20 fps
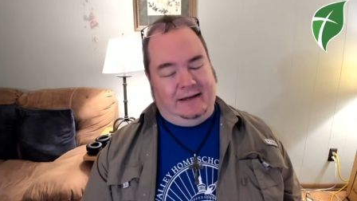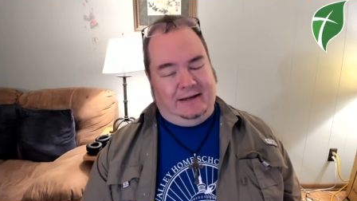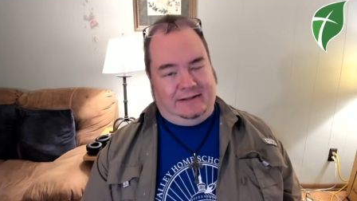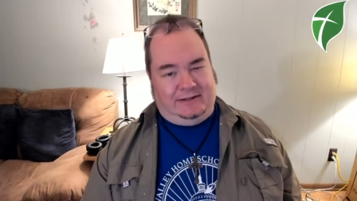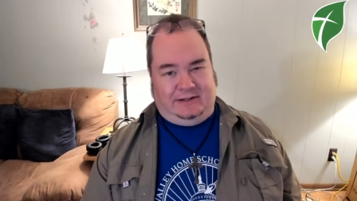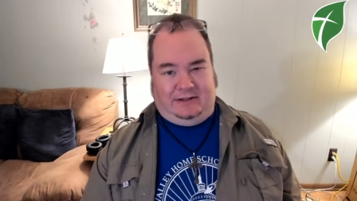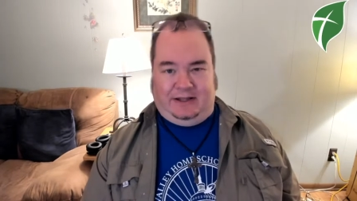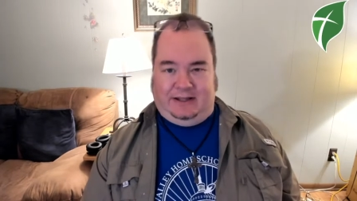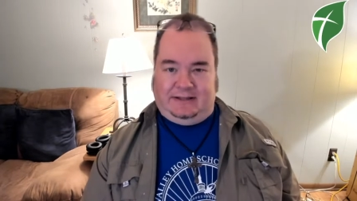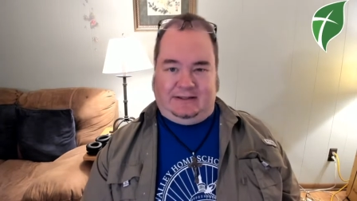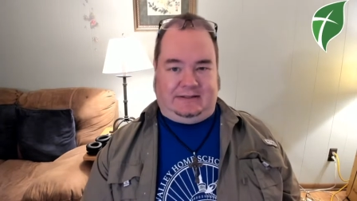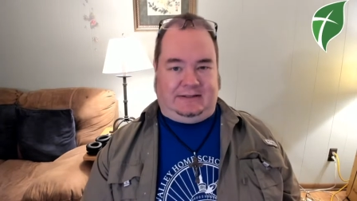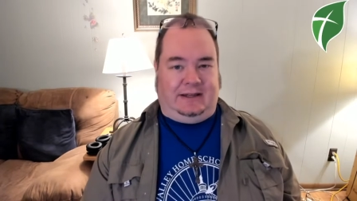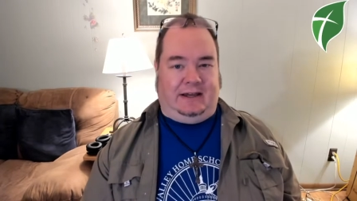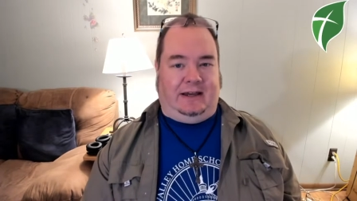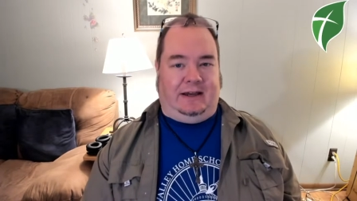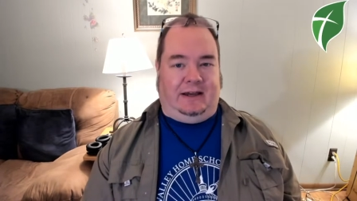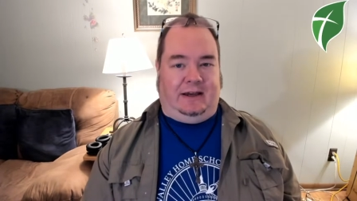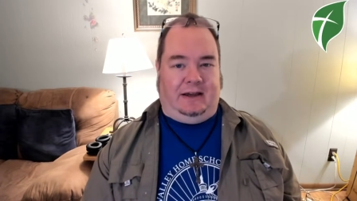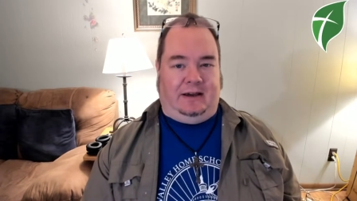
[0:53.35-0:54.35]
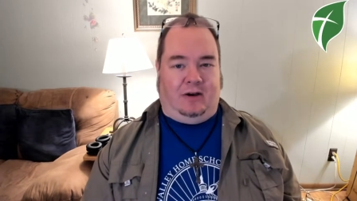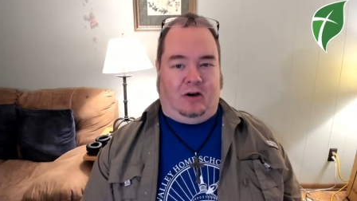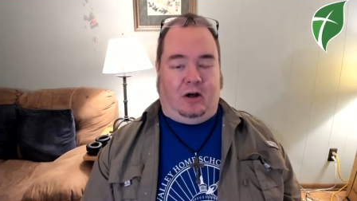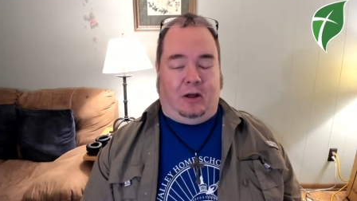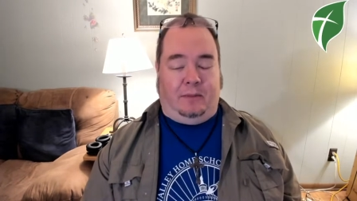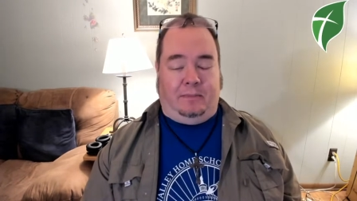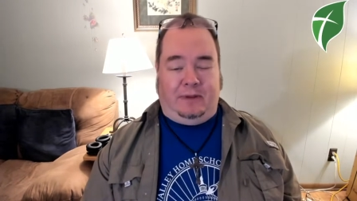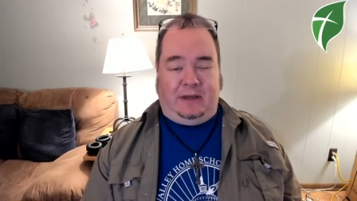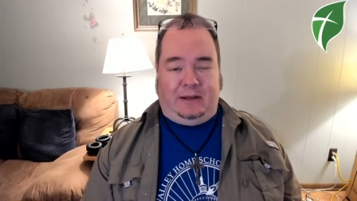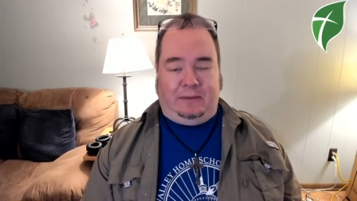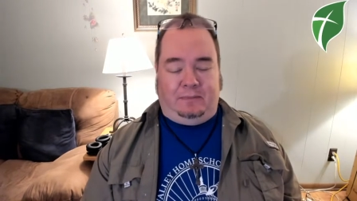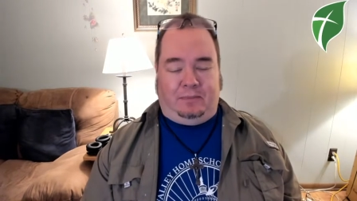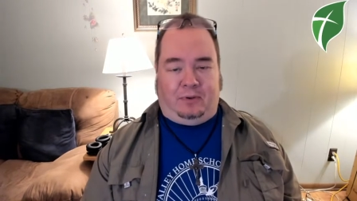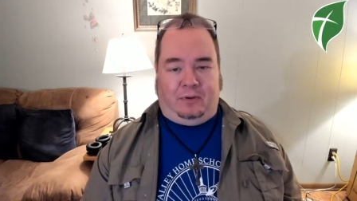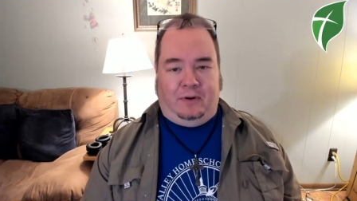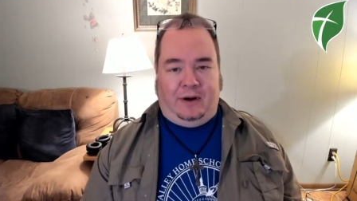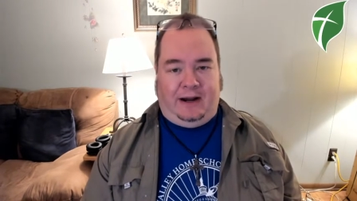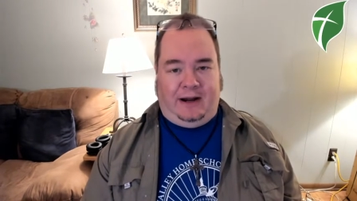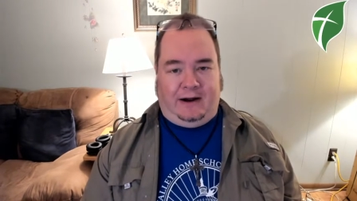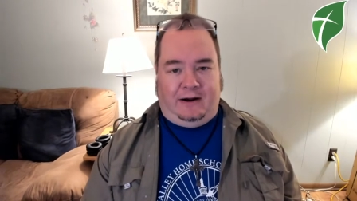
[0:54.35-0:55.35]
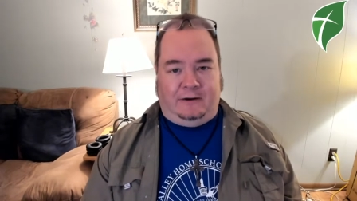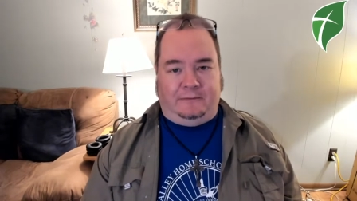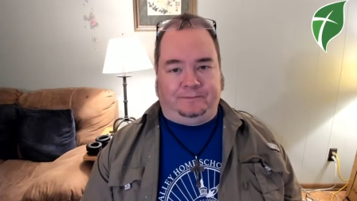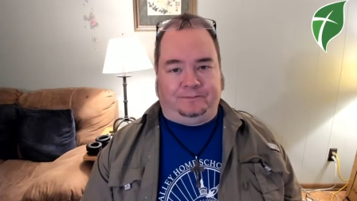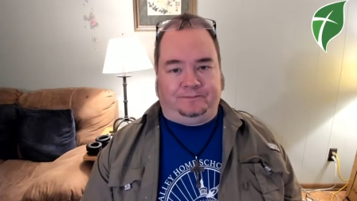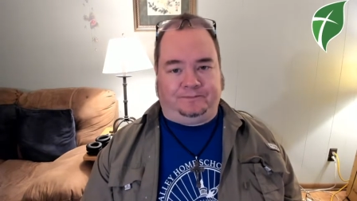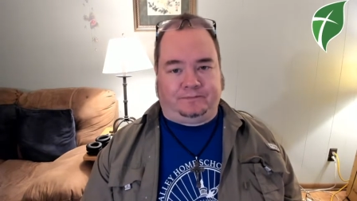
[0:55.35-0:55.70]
So let's uh, all be in prayer